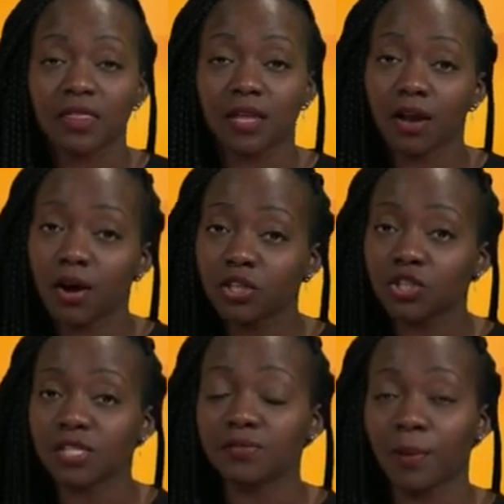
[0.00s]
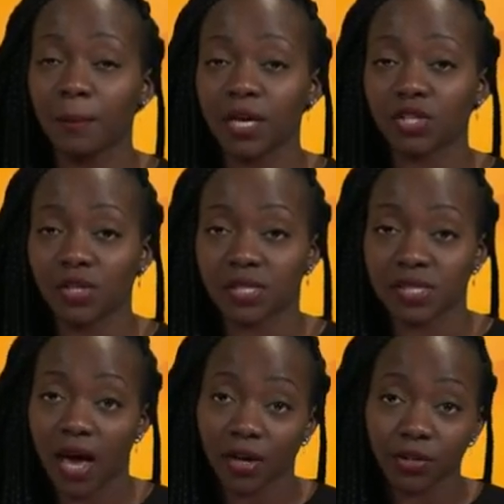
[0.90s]
the log transformation
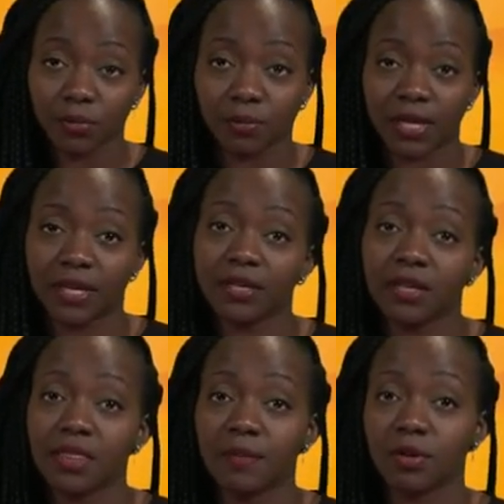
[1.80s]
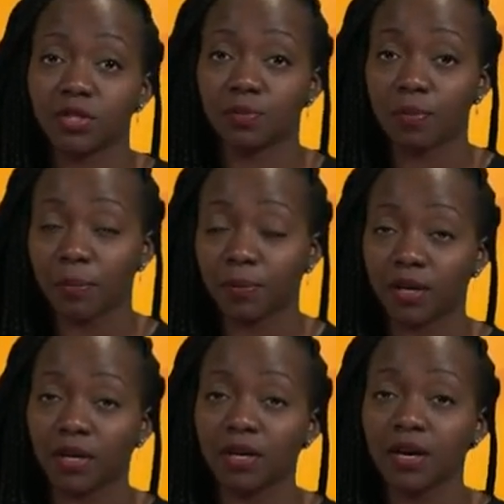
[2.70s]
is arguably the most
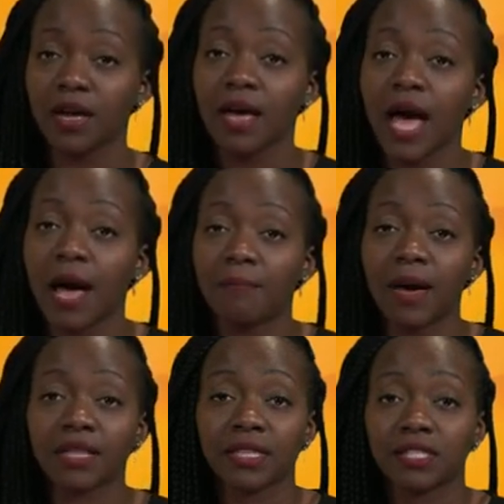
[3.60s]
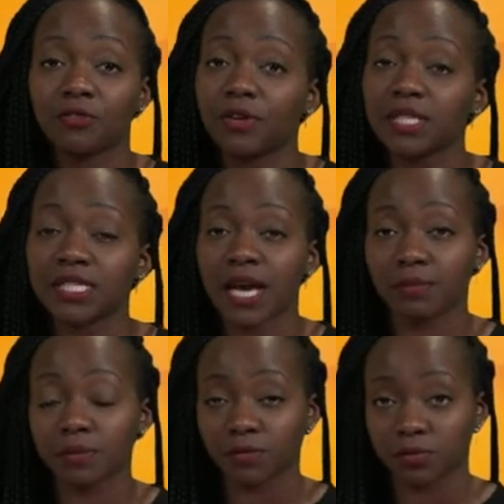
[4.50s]
popular among the different
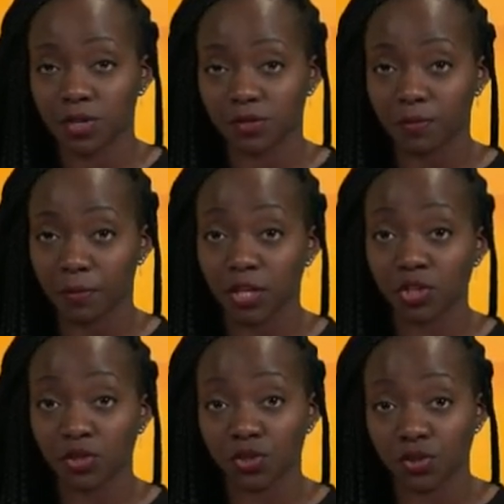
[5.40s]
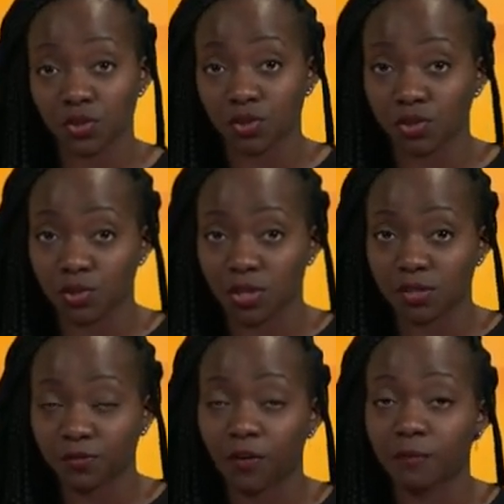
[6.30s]
types of transformations used to
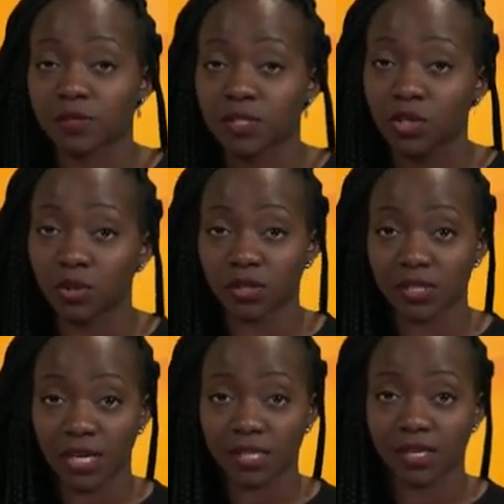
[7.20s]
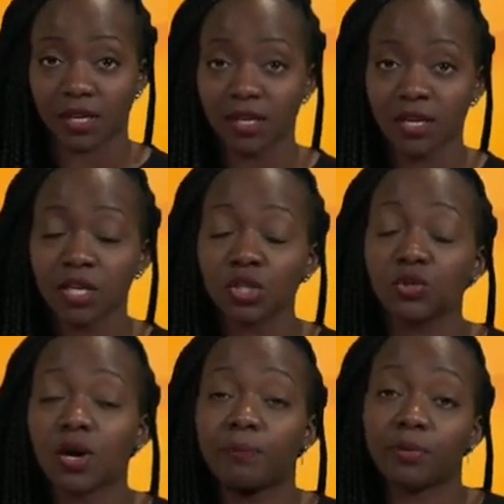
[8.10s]
transform skewed data
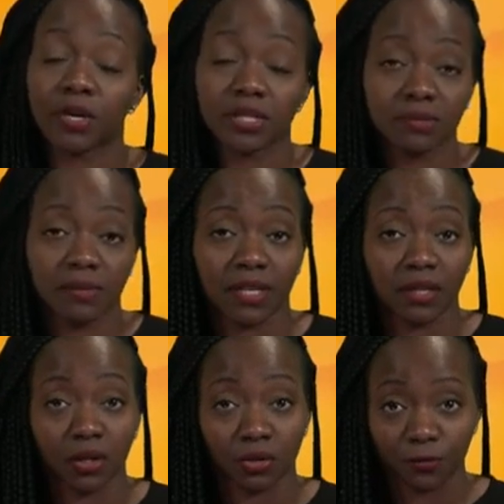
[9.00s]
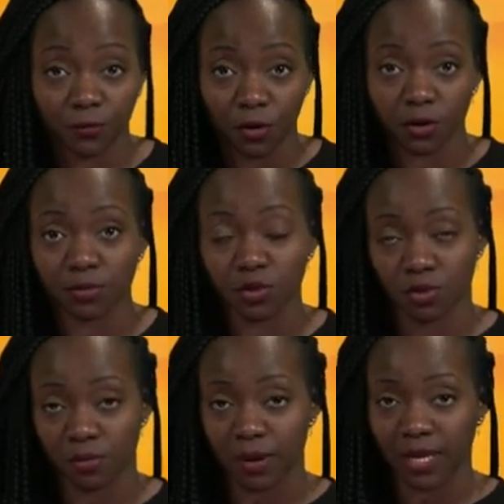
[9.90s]
to approximately conform
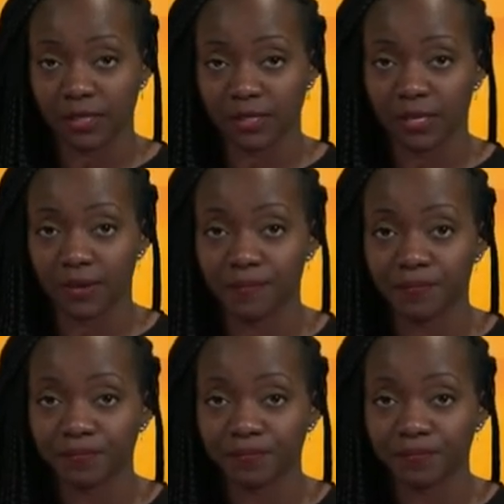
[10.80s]
to normality.